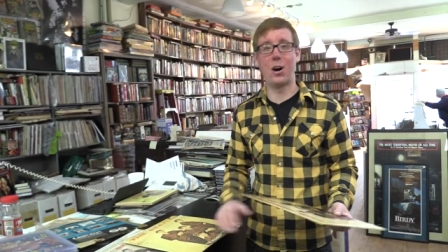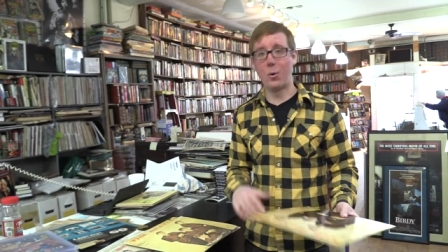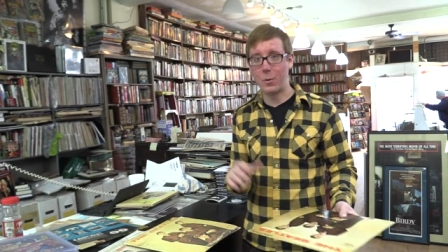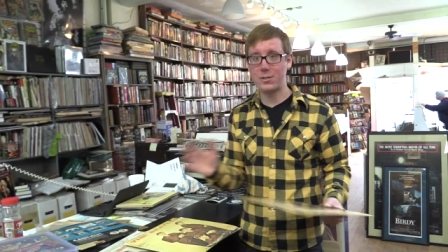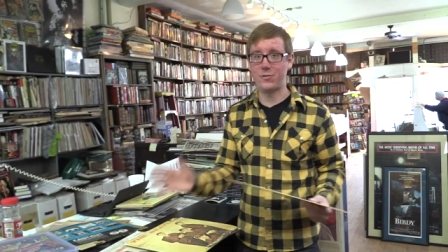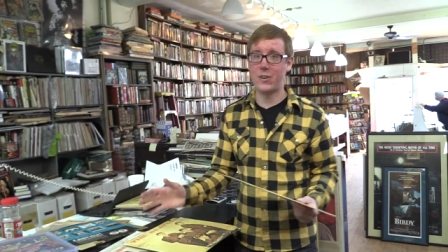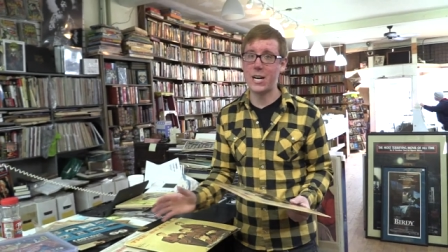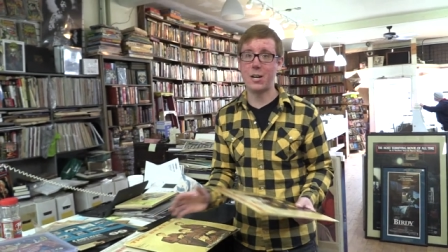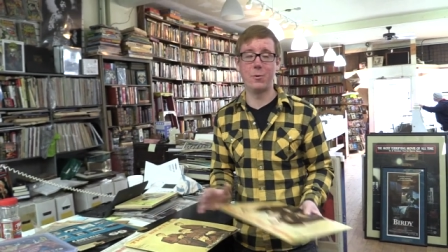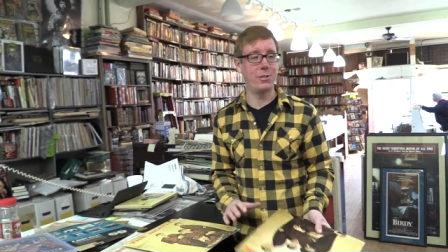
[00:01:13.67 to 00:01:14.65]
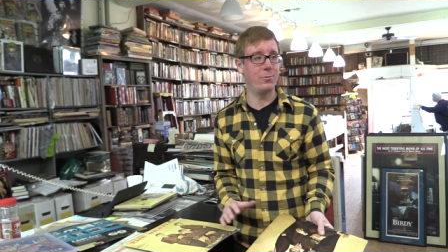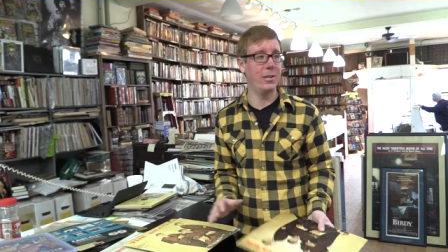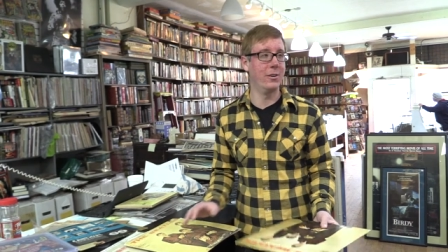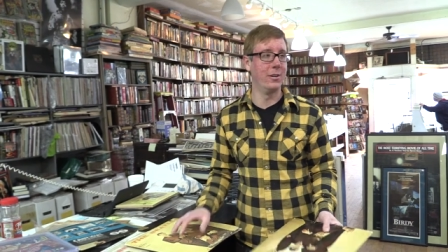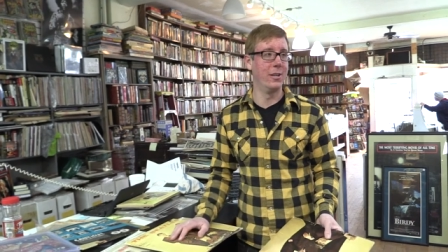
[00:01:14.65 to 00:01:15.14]
tell what's fake and what's
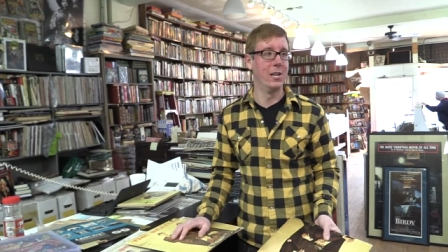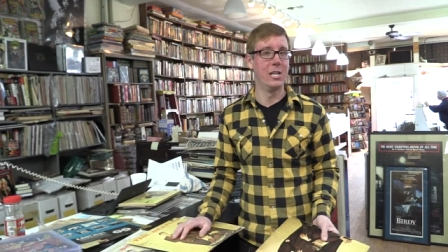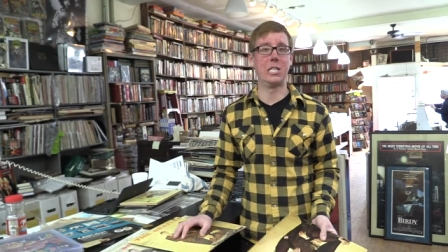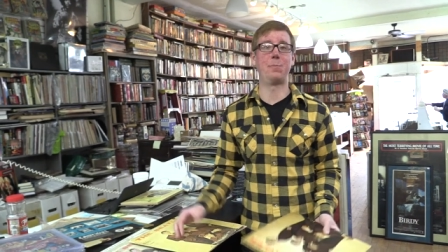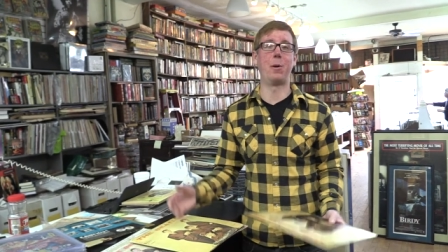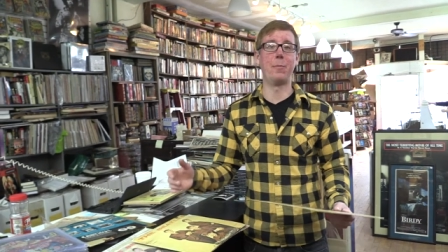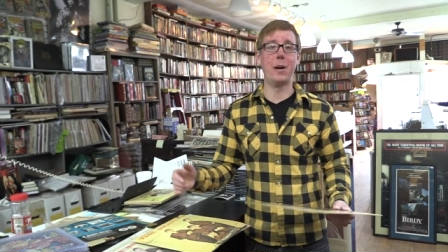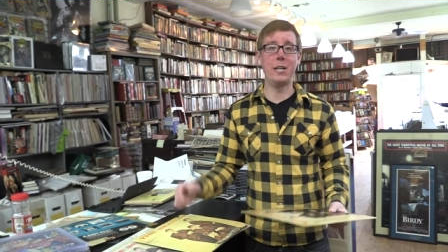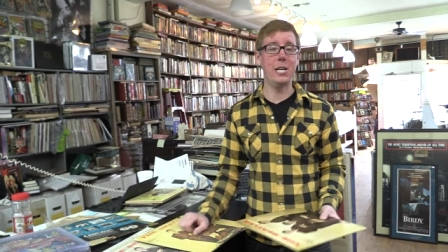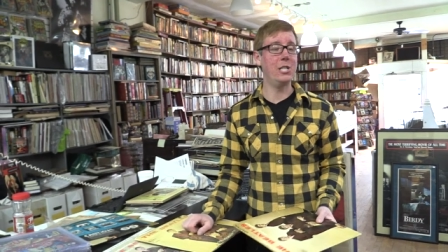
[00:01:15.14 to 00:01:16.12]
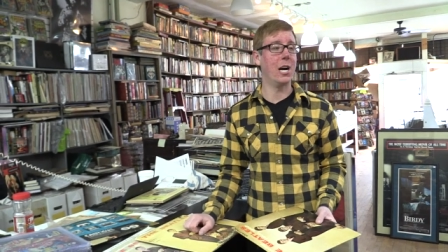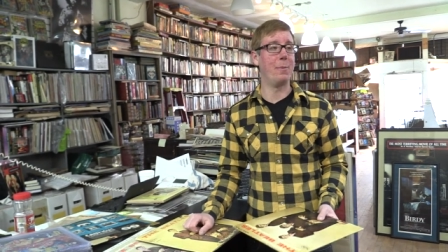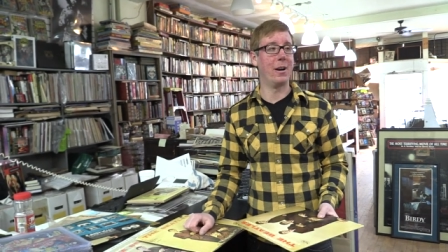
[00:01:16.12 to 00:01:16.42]
real. Just part of my day job